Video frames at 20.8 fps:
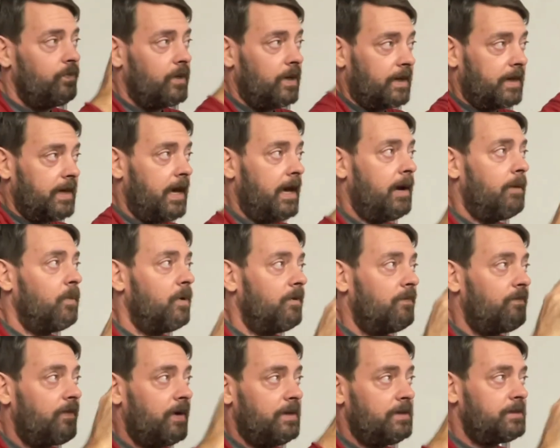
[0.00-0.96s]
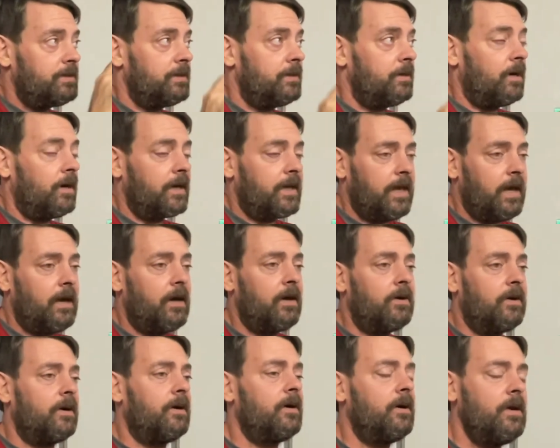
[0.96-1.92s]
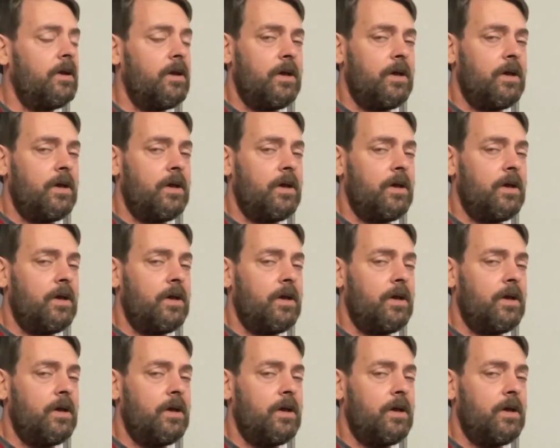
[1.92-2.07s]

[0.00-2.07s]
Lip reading: a camera facing our counter.